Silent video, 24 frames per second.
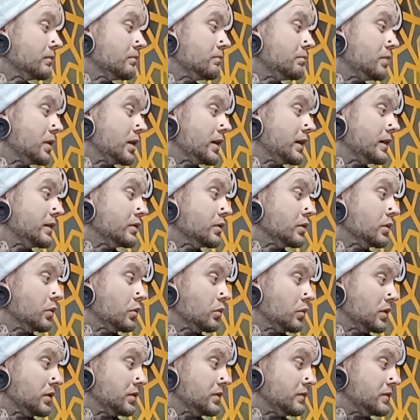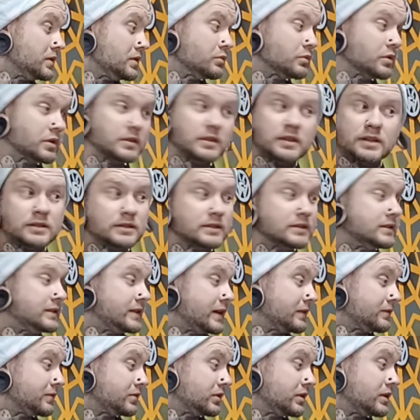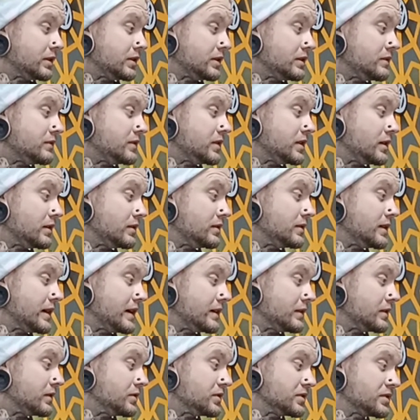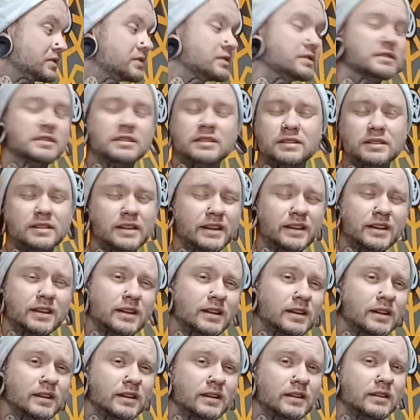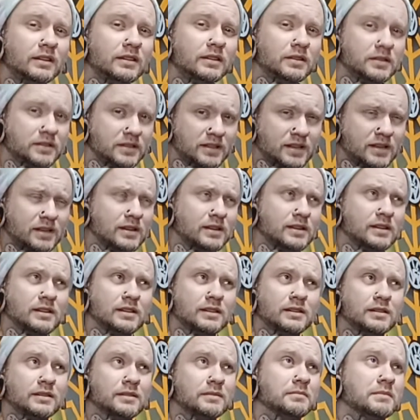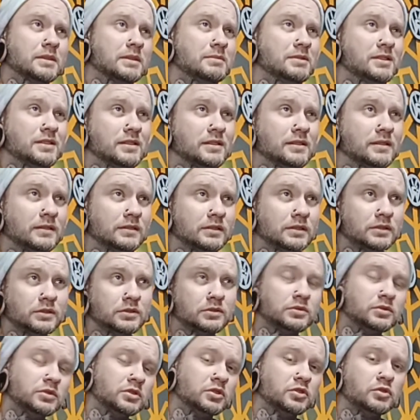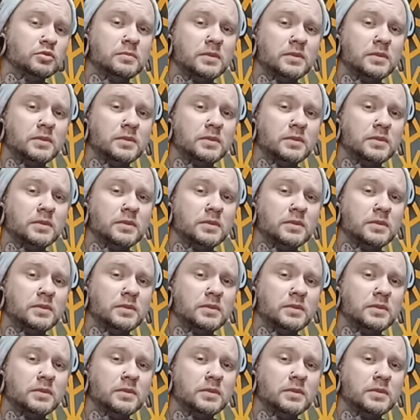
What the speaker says: but with the V1, they definitely alleviated that. There's still like a maybe 2